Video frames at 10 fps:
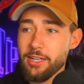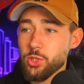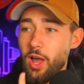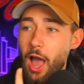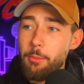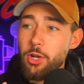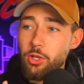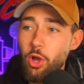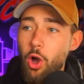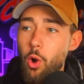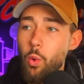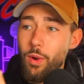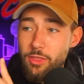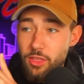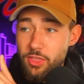So I'm going to go
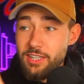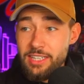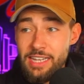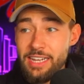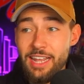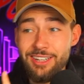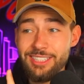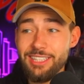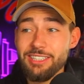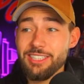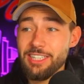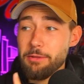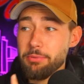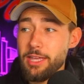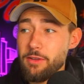with the need and necessity
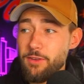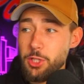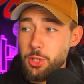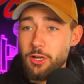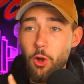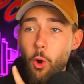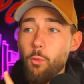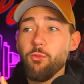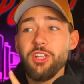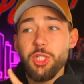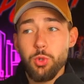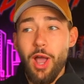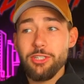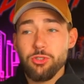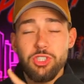in Blake Fisher and hopefully
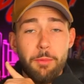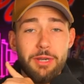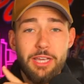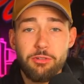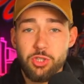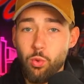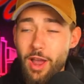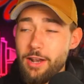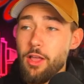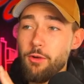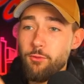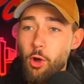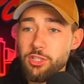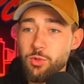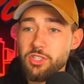Trice or somebody else great
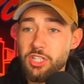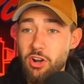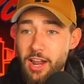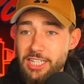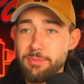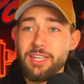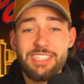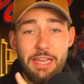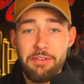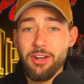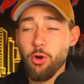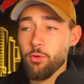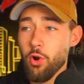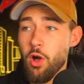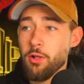falls to us at our next pick at 78
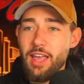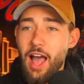overall.